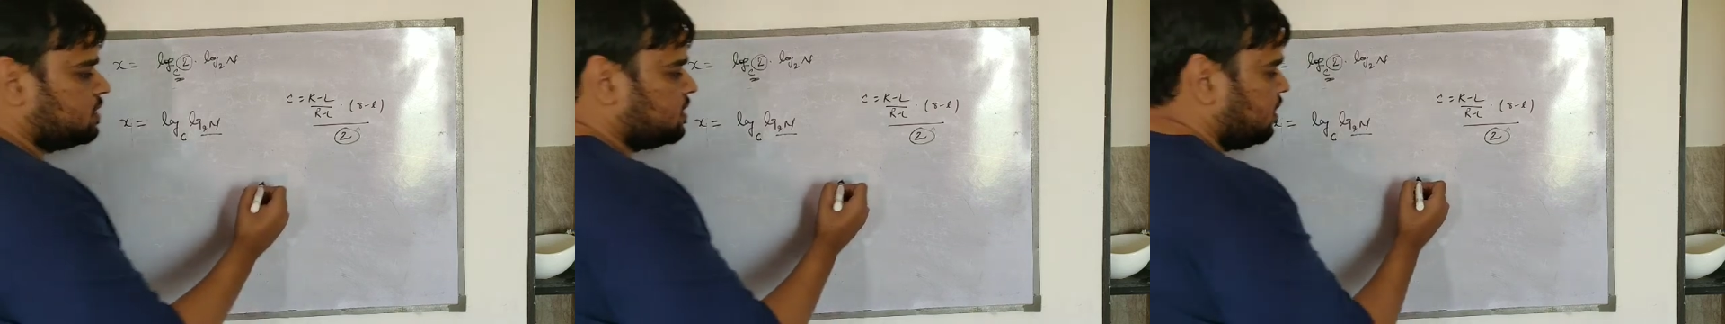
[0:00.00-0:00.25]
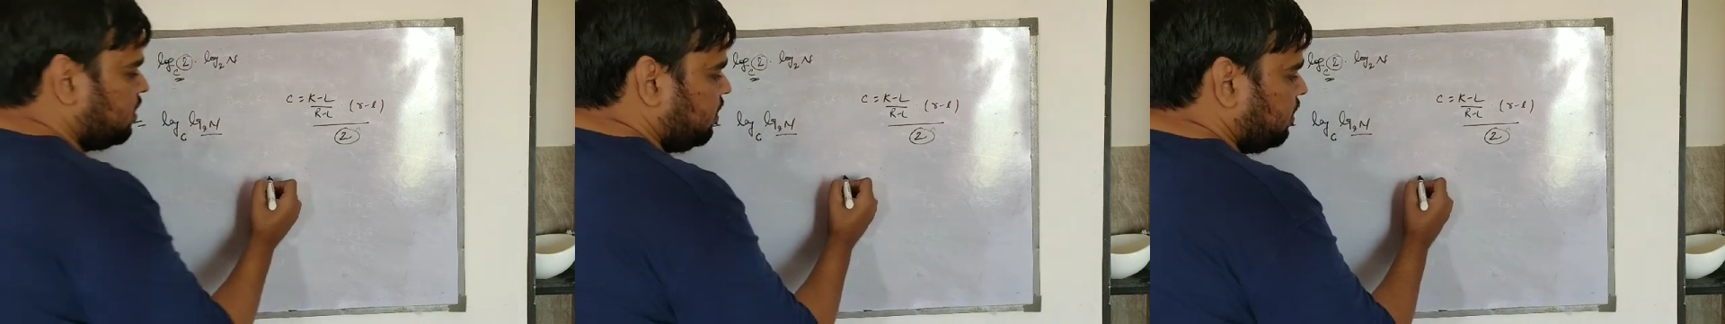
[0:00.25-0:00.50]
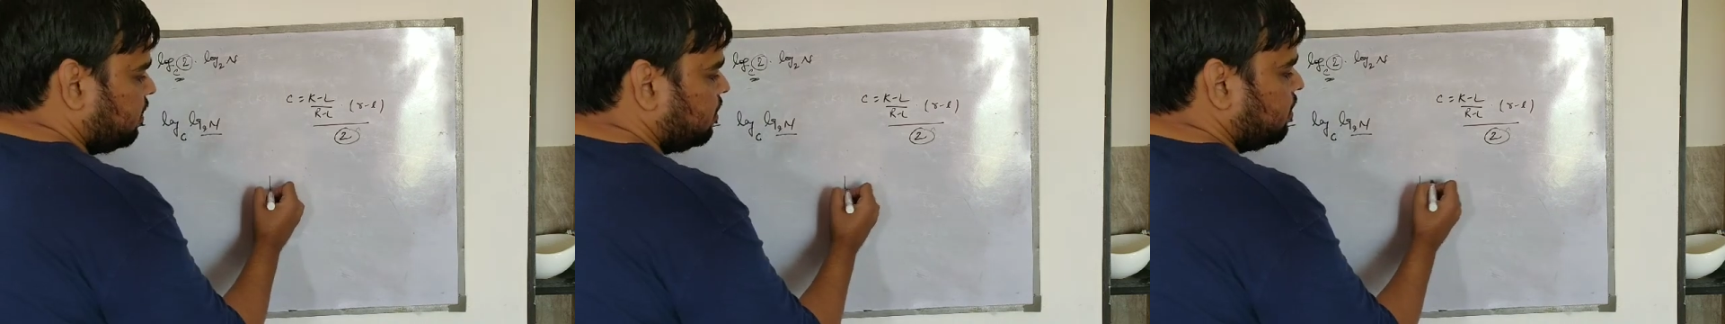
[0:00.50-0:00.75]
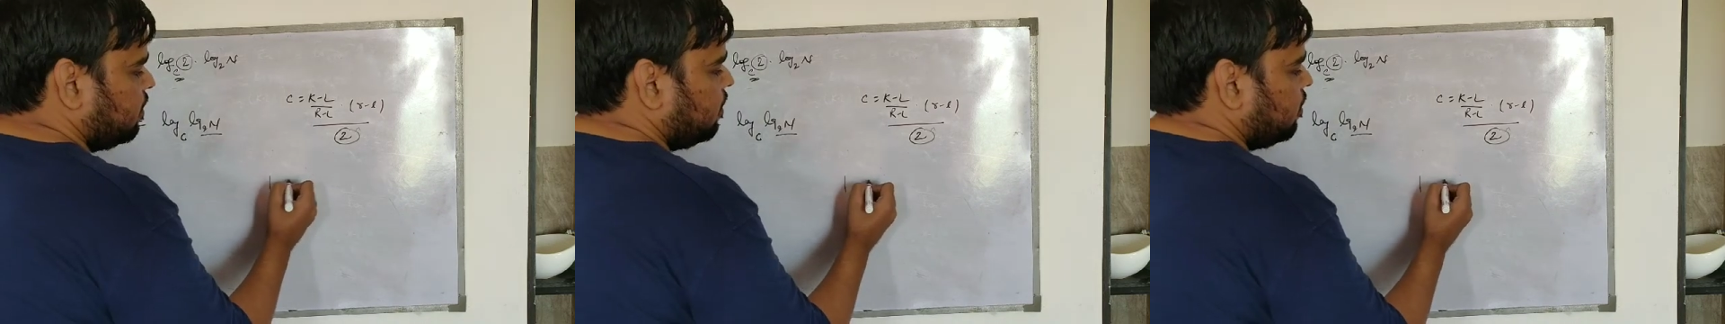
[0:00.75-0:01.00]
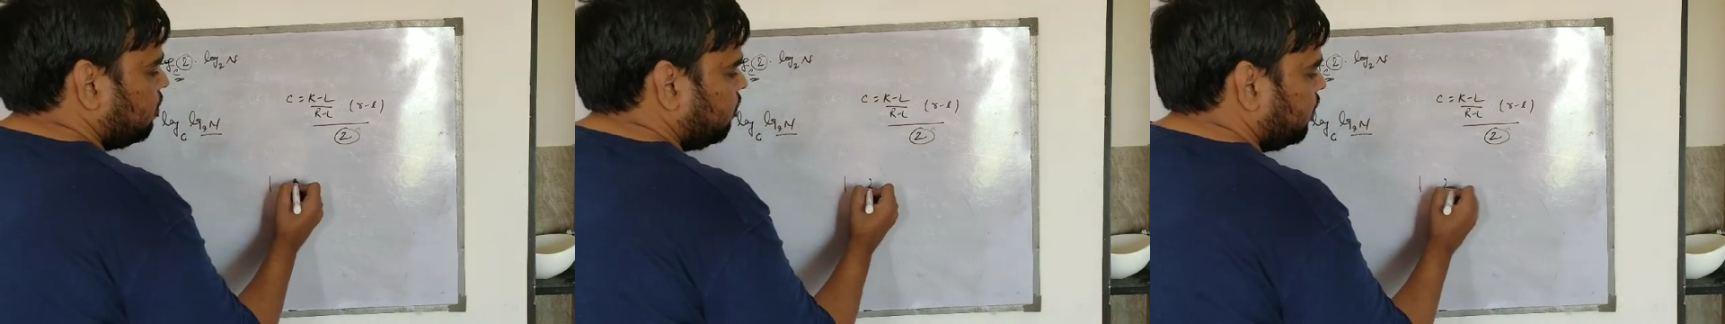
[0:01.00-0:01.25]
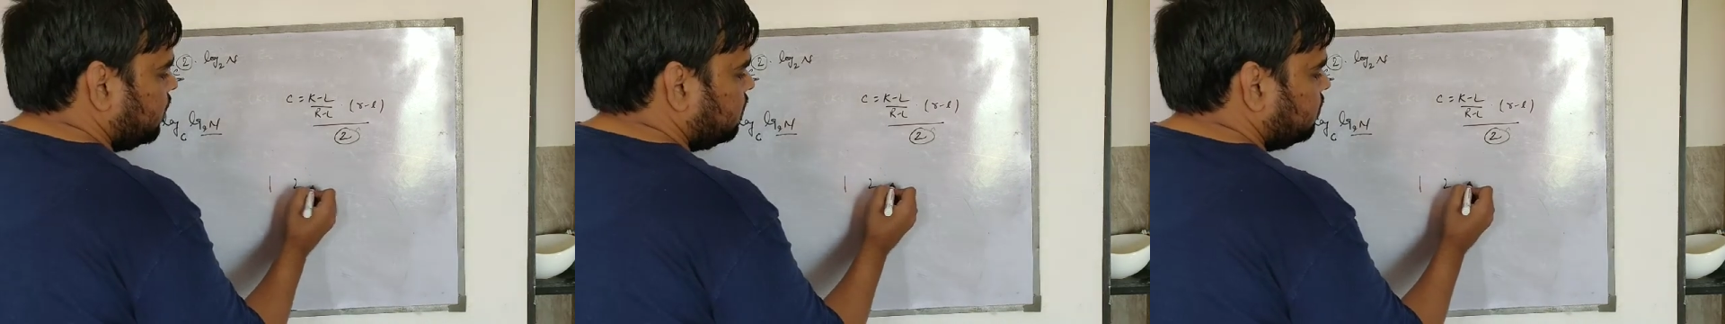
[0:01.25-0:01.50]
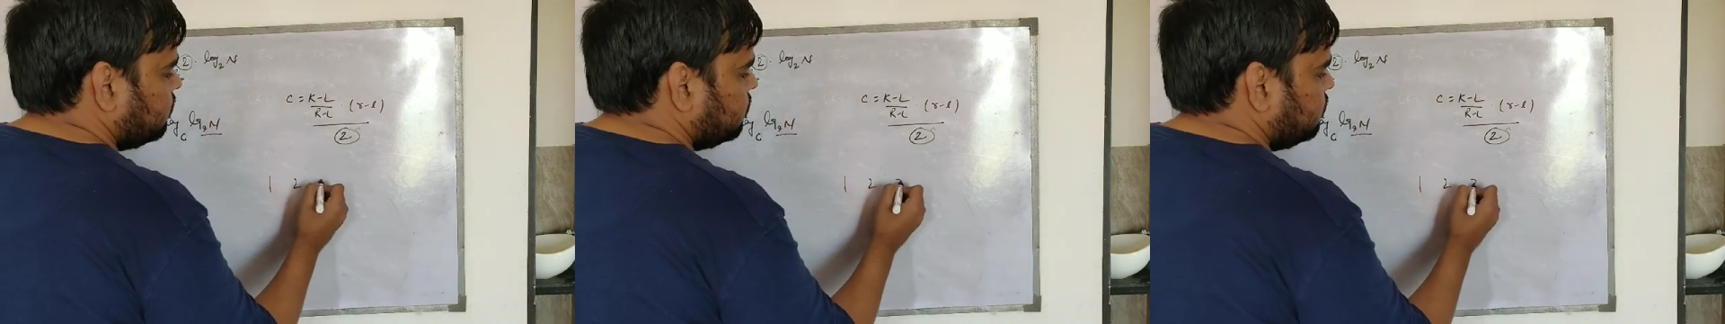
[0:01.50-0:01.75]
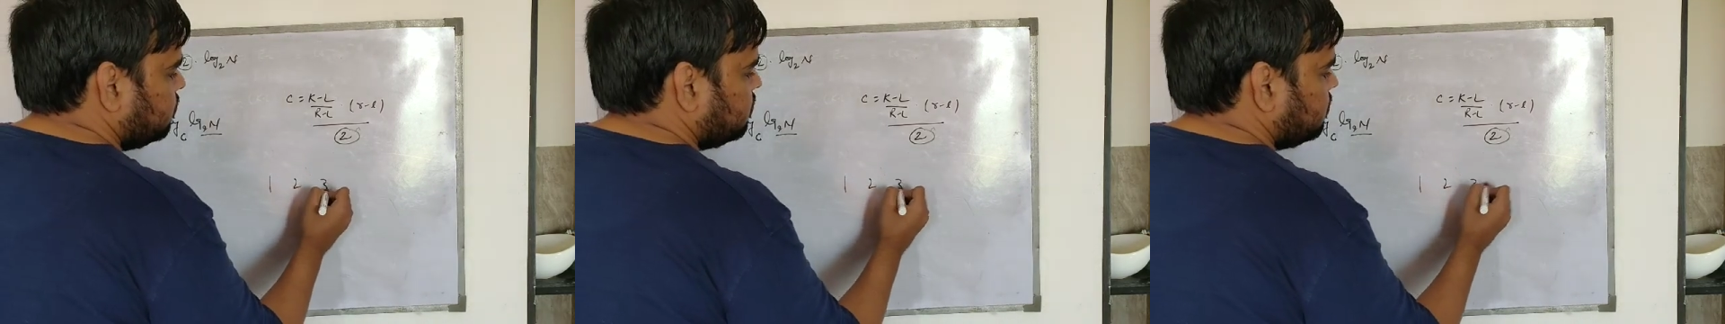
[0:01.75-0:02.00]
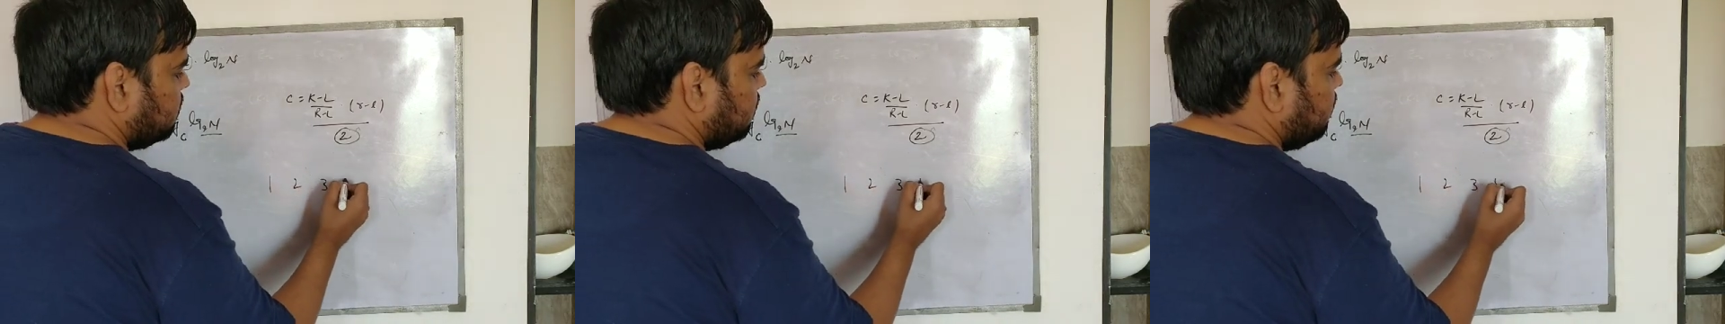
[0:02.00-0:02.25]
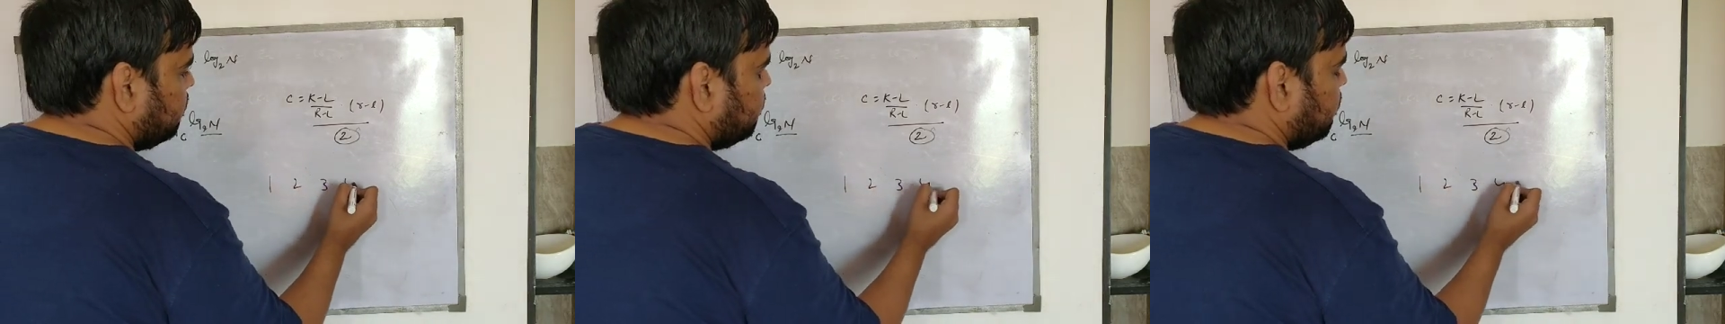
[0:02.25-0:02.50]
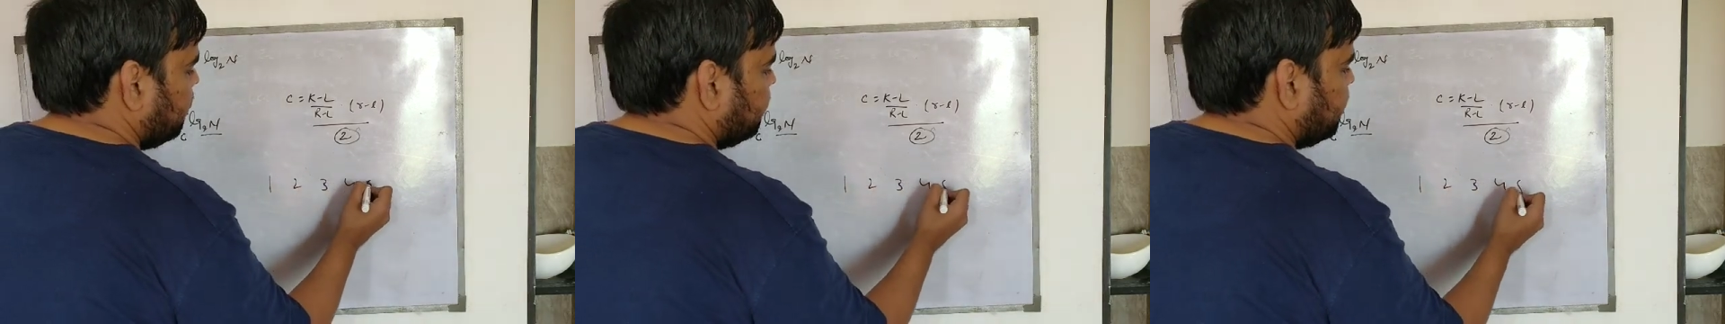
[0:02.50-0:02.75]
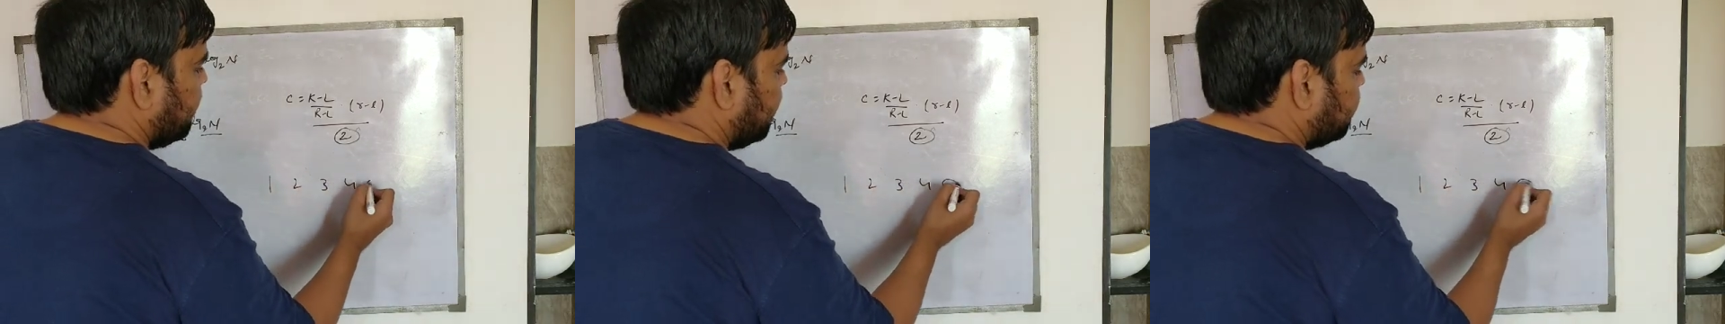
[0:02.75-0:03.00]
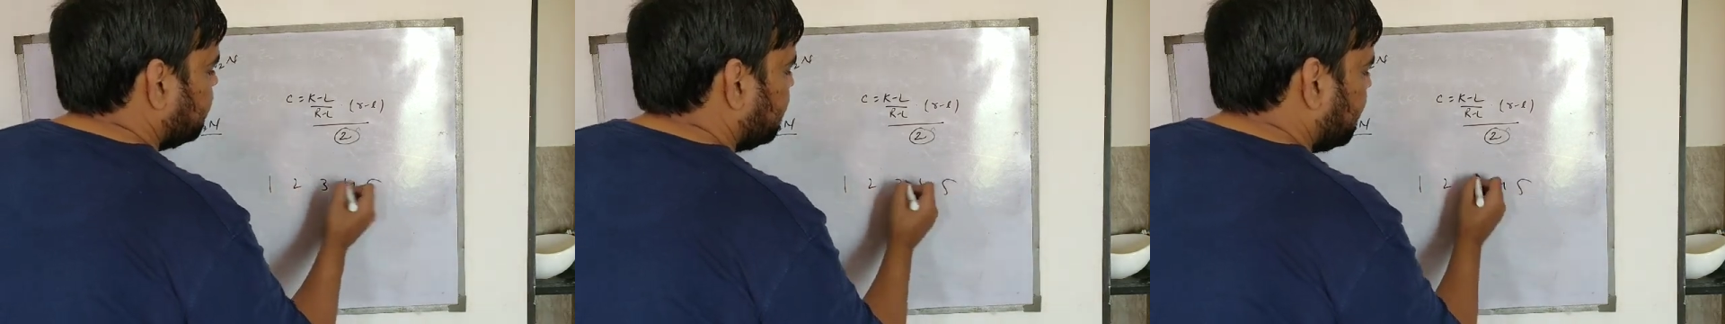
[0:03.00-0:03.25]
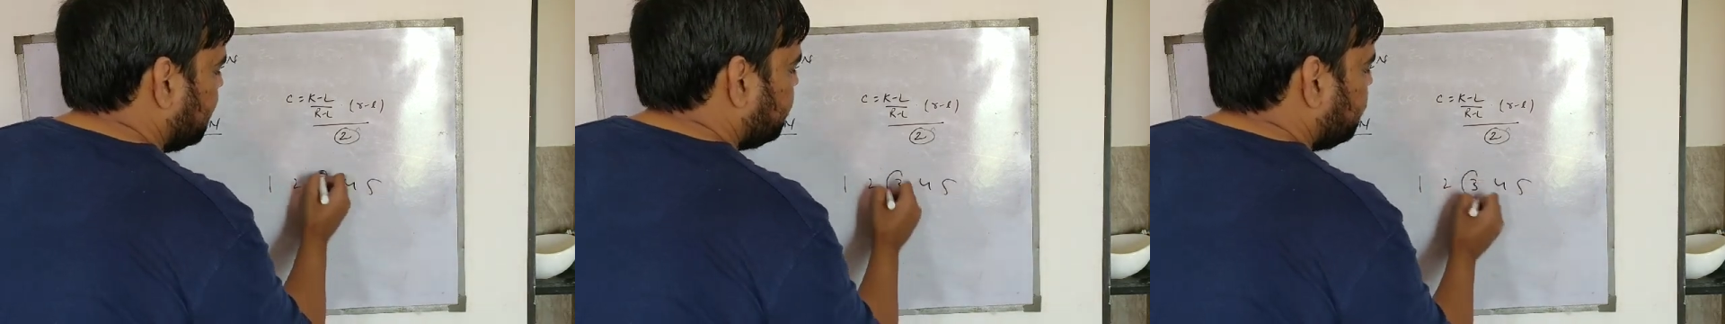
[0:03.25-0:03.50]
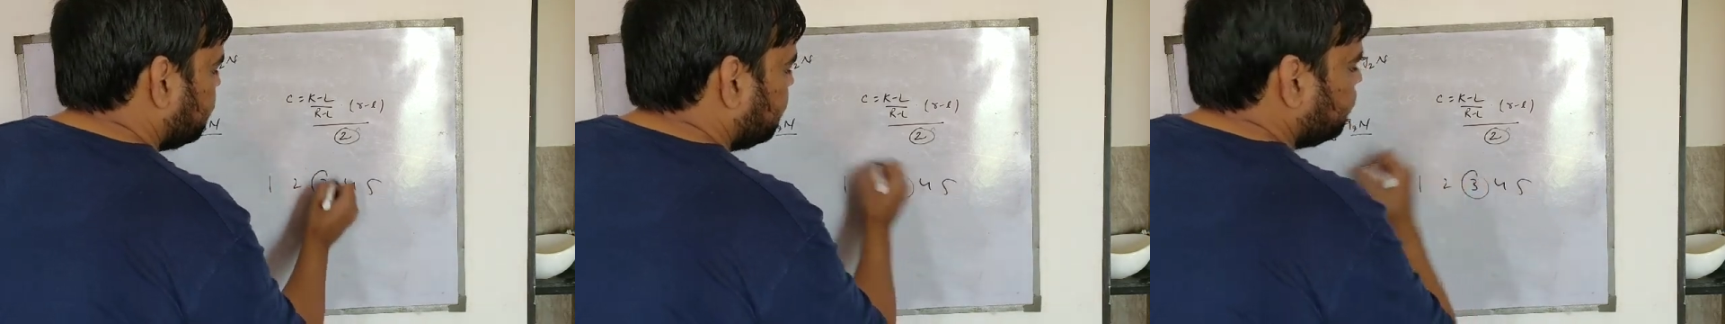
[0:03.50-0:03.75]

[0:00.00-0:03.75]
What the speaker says: say 1 2 3 4 5. I'm looking